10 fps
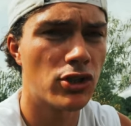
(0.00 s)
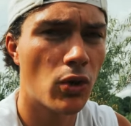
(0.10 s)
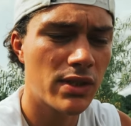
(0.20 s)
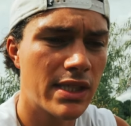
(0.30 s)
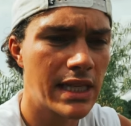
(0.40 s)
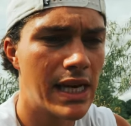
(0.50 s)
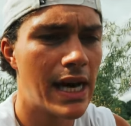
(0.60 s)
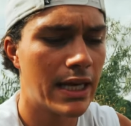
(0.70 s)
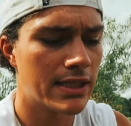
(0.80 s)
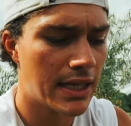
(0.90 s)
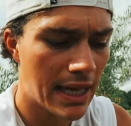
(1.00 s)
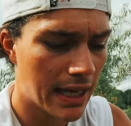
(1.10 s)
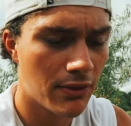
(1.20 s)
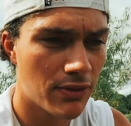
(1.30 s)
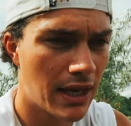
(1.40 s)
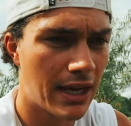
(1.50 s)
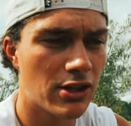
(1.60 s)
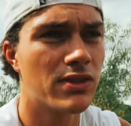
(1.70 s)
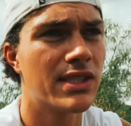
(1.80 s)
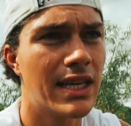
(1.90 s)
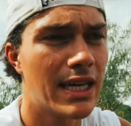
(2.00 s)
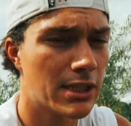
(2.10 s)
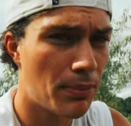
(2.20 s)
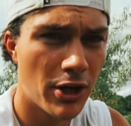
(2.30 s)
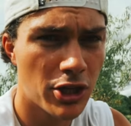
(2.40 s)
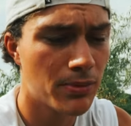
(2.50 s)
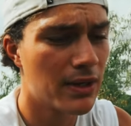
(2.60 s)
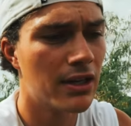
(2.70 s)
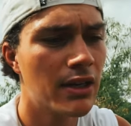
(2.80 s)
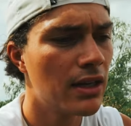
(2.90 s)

Don't see it as a negative thing. Don't see it as a punishment.